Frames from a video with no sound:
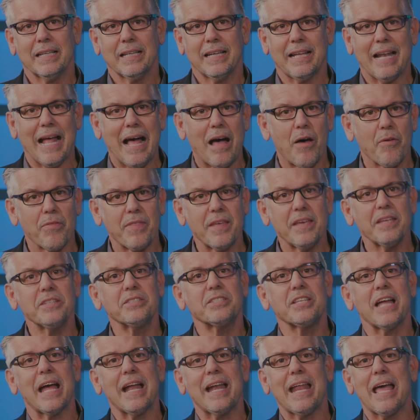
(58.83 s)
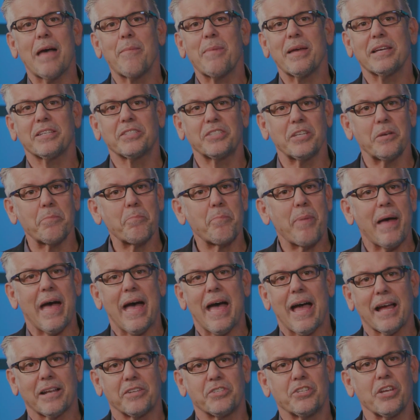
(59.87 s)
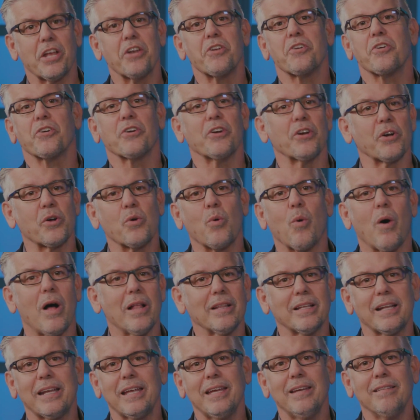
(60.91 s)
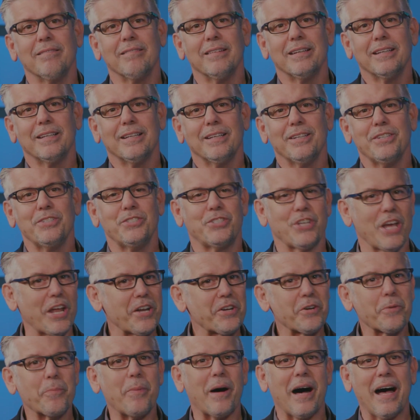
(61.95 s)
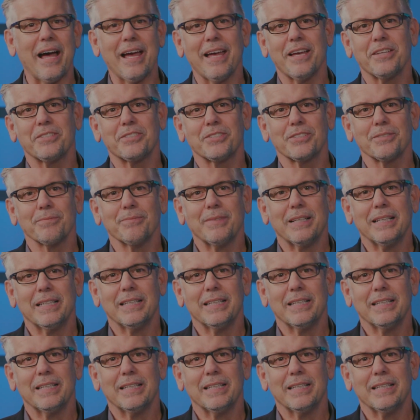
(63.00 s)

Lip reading: and how these dynamics impact gender equality, gender bias,